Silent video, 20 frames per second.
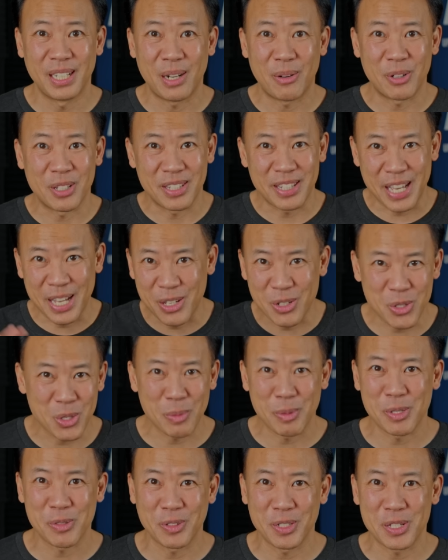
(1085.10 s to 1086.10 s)
I want to thank you
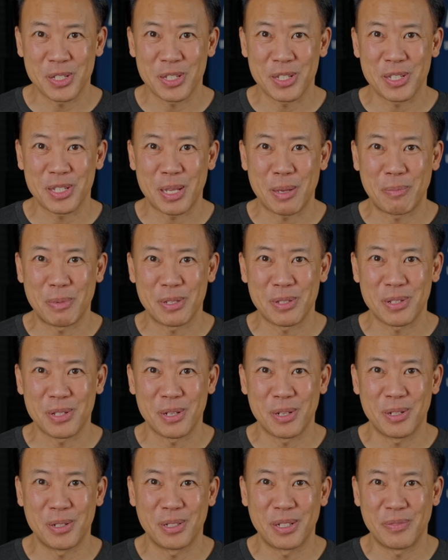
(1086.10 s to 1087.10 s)
so much for listening to this
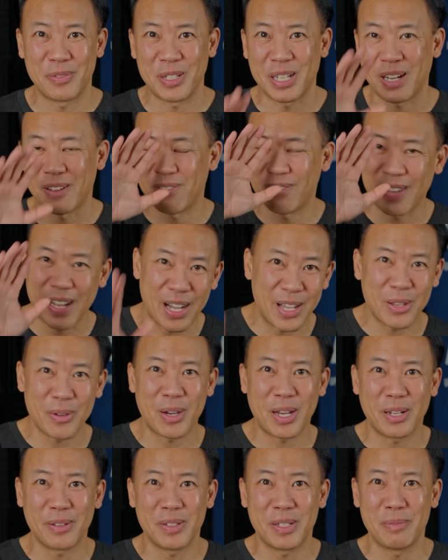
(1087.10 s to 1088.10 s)
episode. If you got
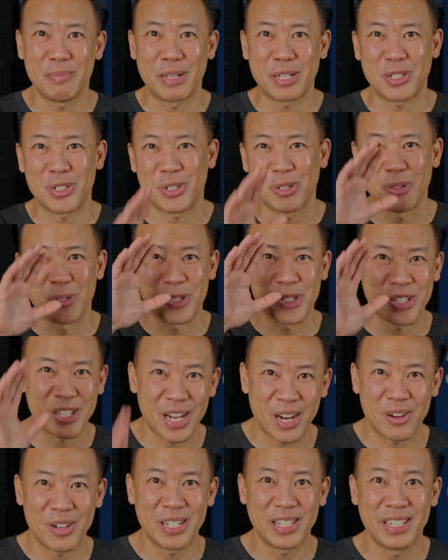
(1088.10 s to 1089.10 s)
value out of it, make sure you
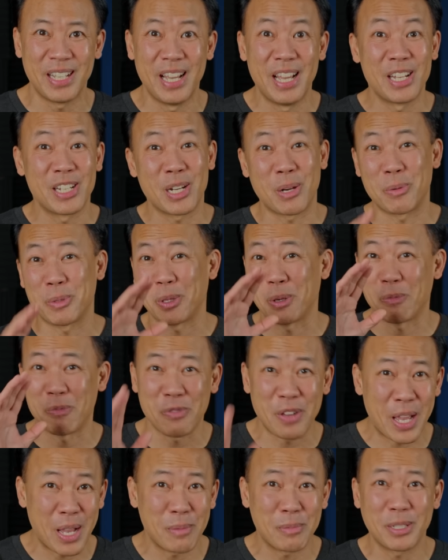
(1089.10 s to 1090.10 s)
share it. Share it with your
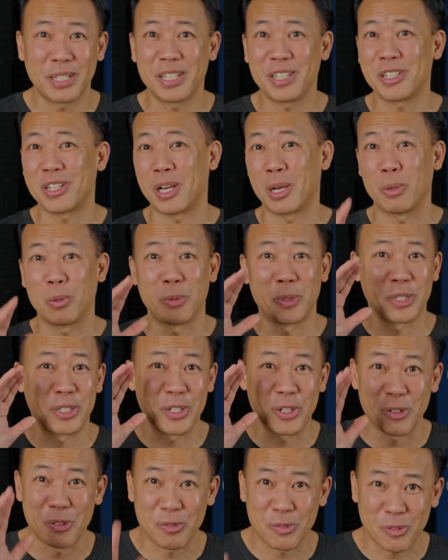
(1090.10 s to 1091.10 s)
family, share it with
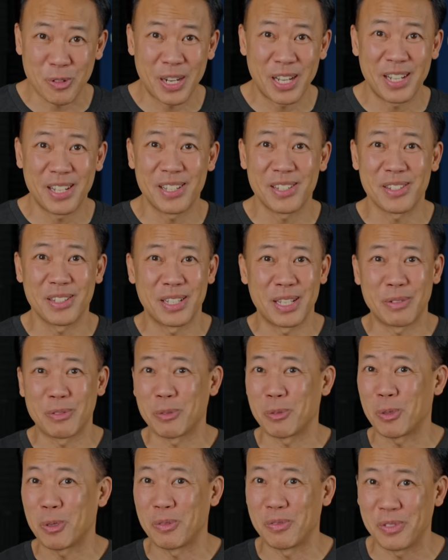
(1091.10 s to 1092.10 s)
your friends, leave
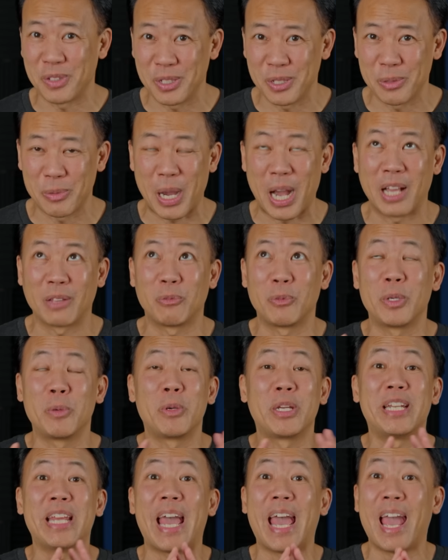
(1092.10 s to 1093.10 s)
a review. I, we
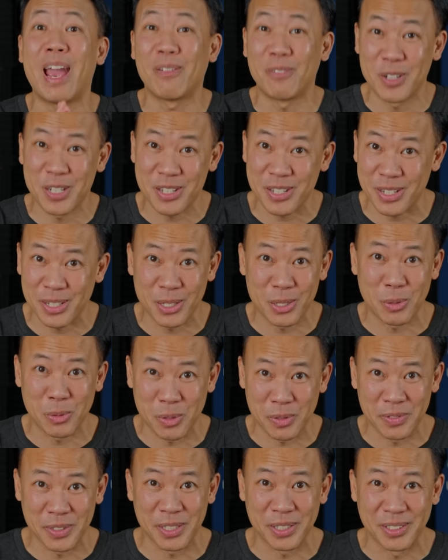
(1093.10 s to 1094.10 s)
read every single
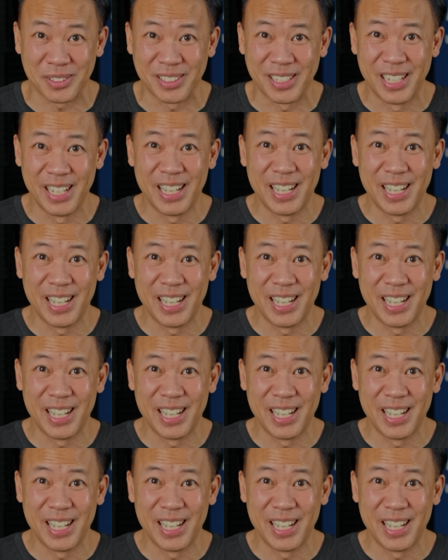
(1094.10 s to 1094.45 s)
review.